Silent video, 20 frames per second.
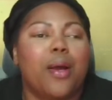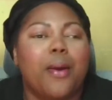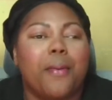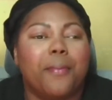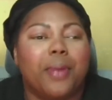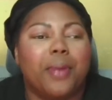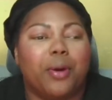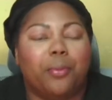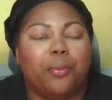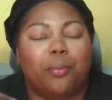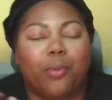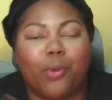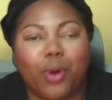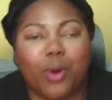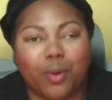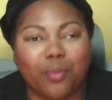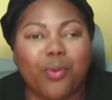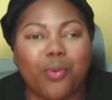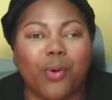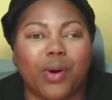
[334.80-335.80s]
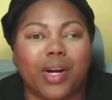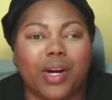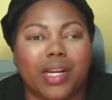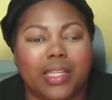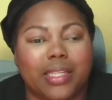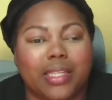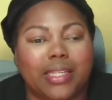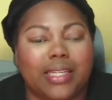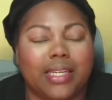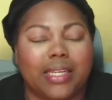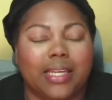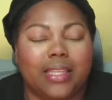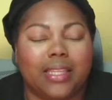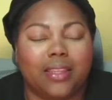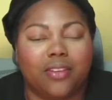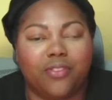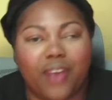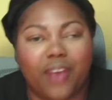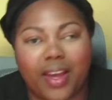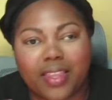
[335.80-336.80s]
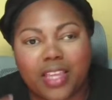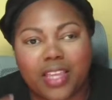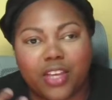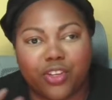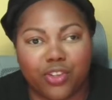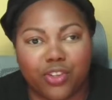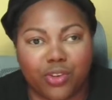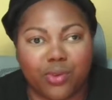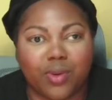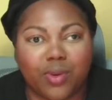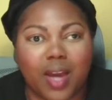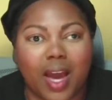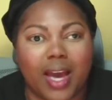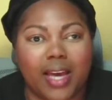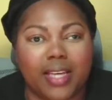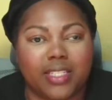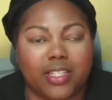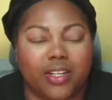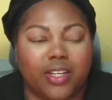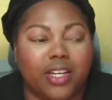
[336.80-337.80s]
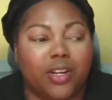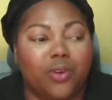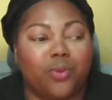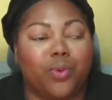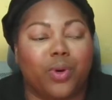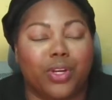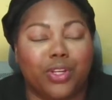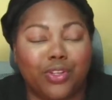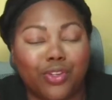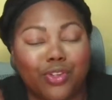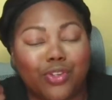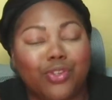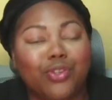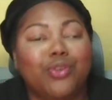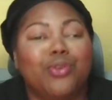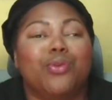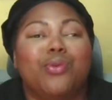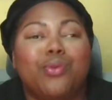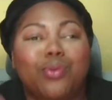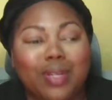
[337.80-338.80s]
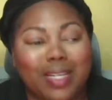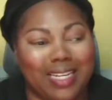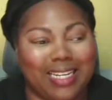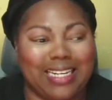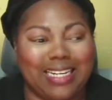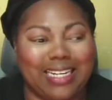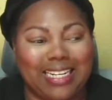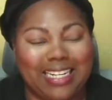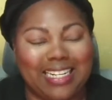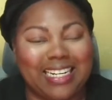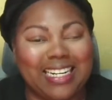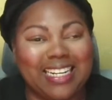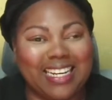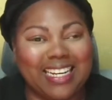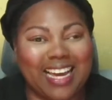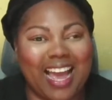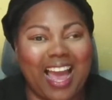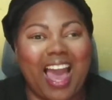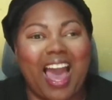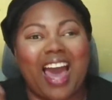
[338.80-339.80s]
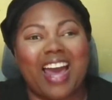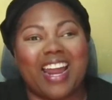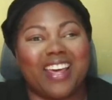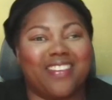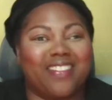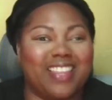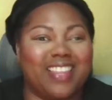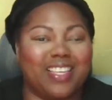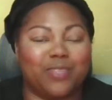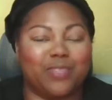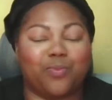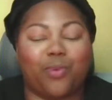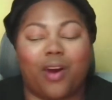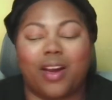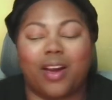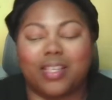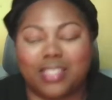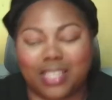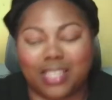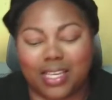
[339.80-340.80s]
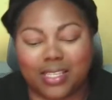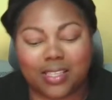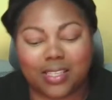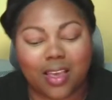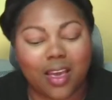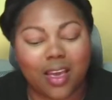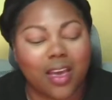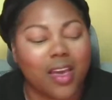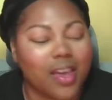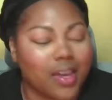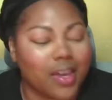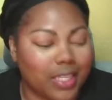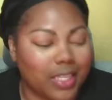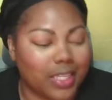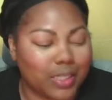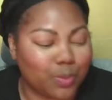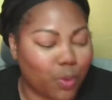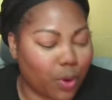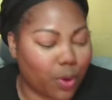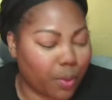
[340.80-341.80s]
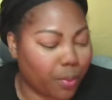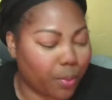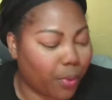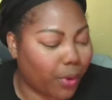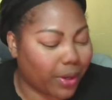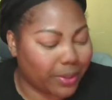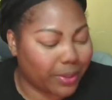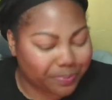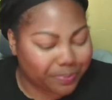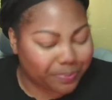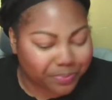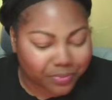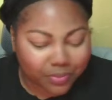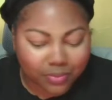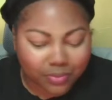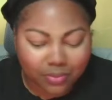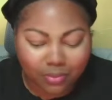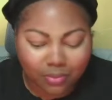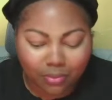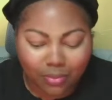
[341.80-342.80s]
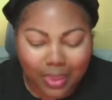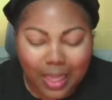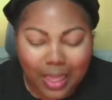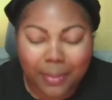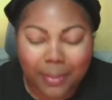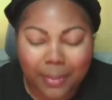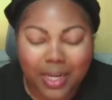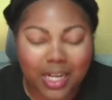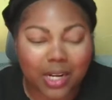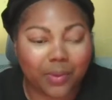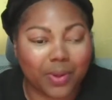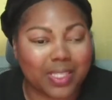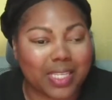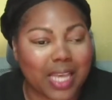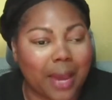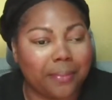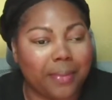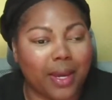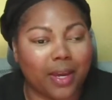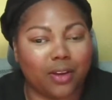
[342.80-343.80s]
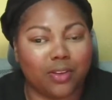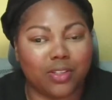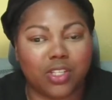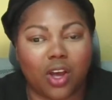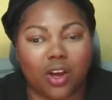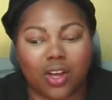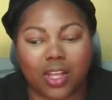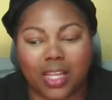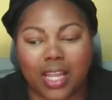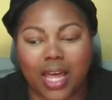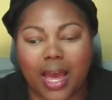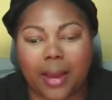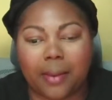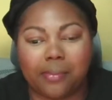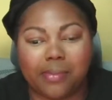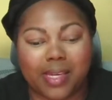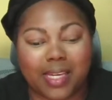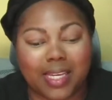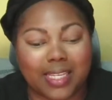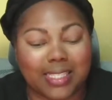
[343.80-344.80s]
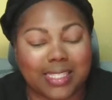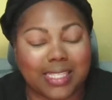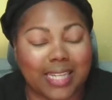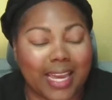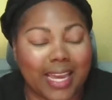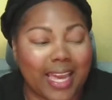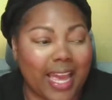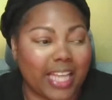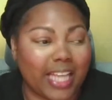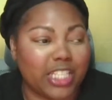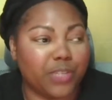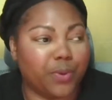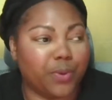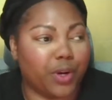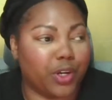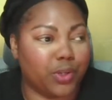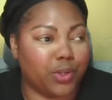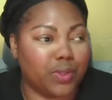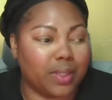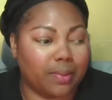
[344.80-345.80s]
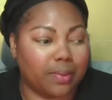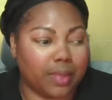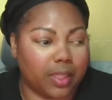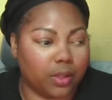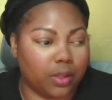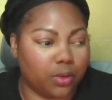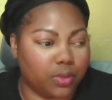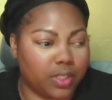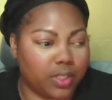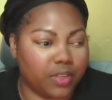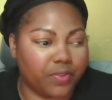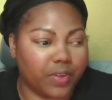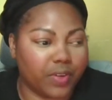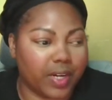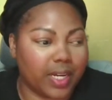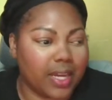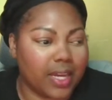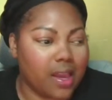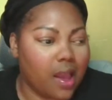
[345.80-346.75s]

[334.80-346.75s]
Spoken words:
But more importantly, the fact that you guys are getting what you need out of this process is more important. But anyways, I'm not gonna talk a lot because today actually we're gonna do something a little different.